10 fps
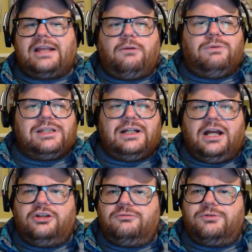wasn't
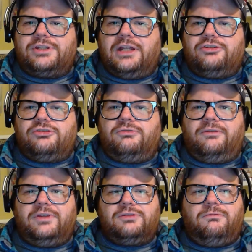100% sure
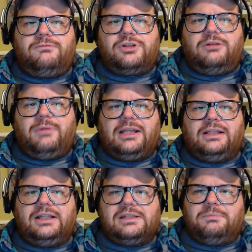if this one was going to make the
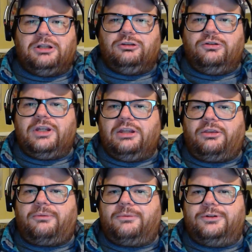list, but looking
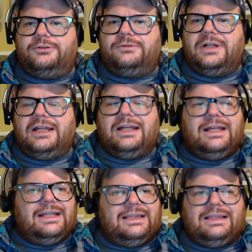through,
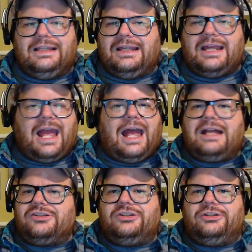it
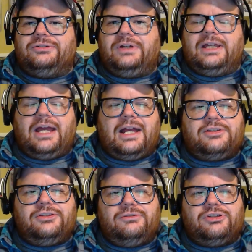has to. It
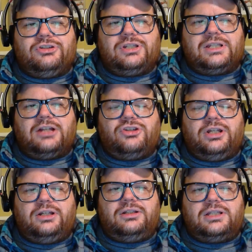has to. It's just such
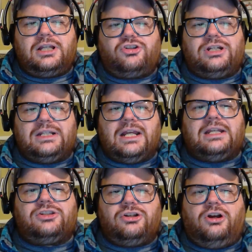a
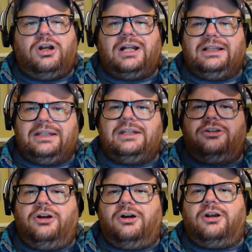nice card, clean
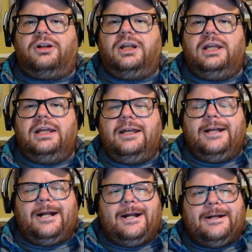card.
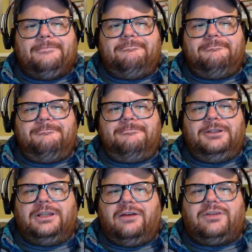Would
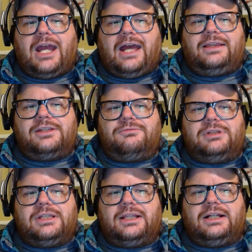love to add this
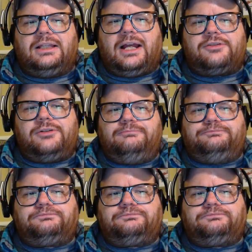one to the collection.